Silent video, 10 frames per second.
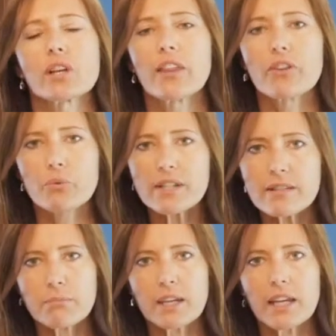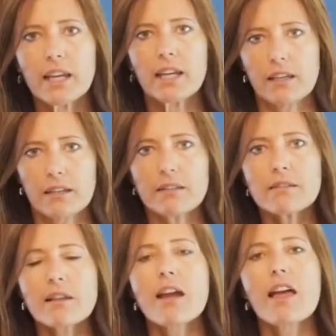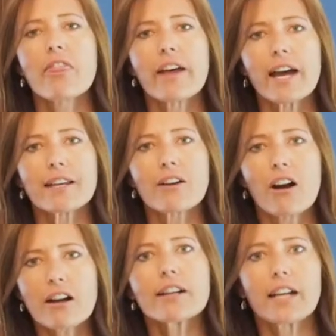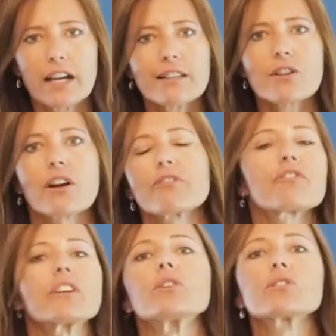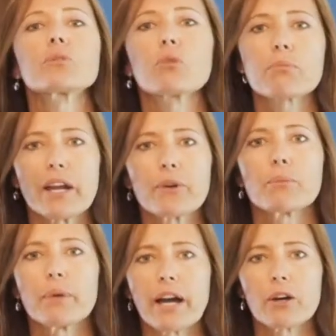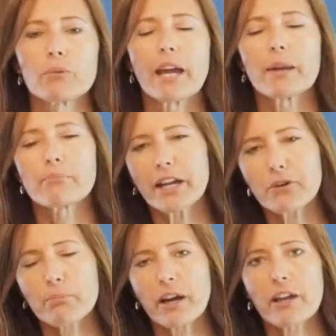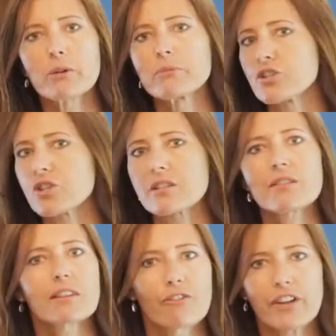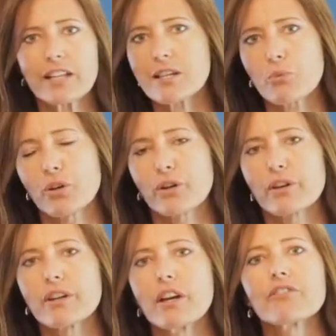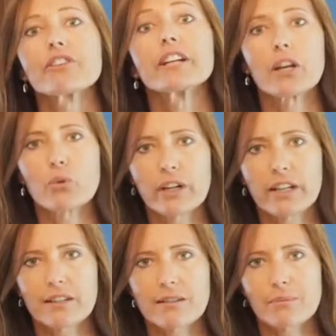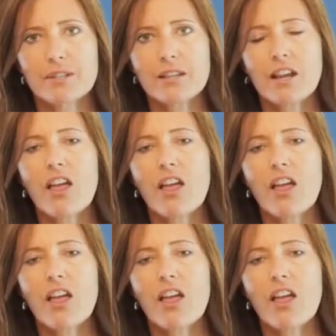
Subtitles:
And the reason being is that our guts are filled with microbiome, and microbiome is just the fancy word for gut organisms.